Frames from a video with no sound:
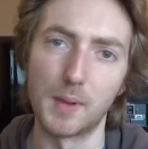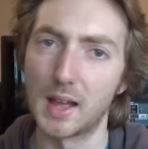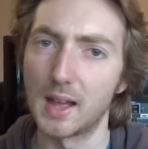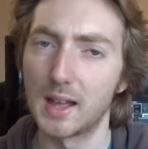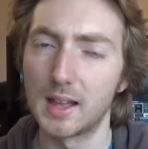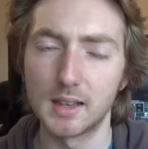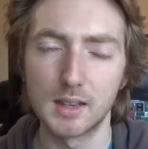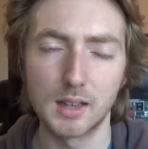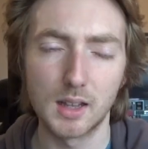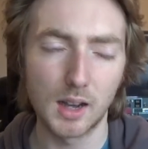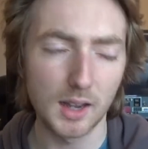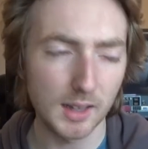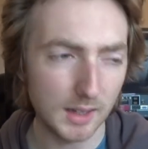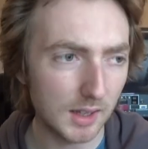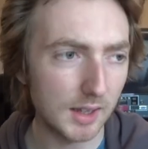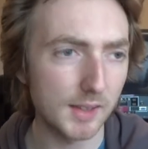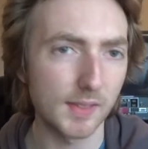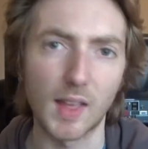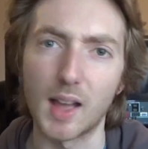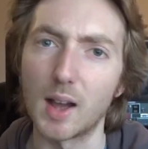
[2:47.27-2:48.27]
and I
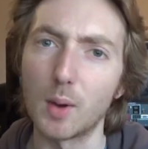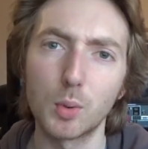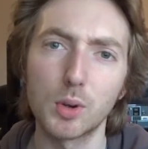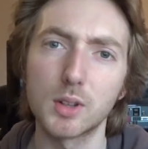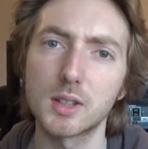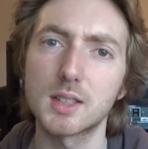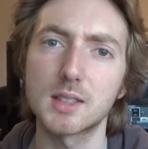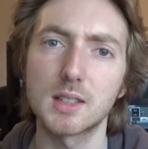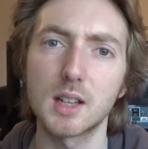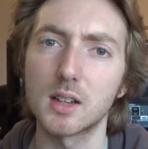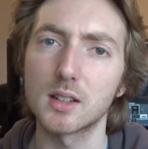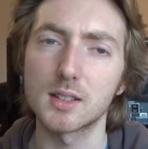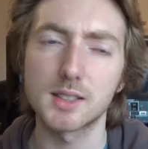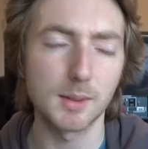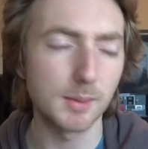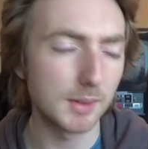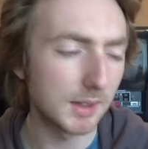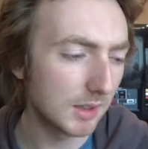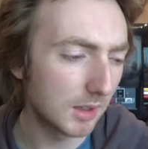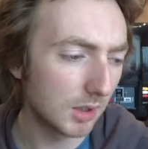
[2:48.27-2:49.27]
like that I want to start
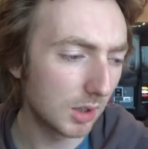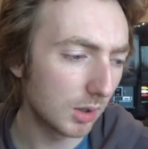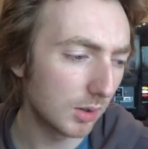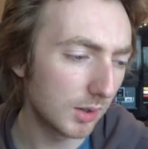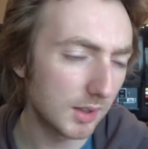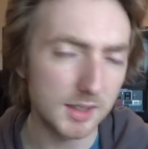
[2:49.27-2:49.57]
something new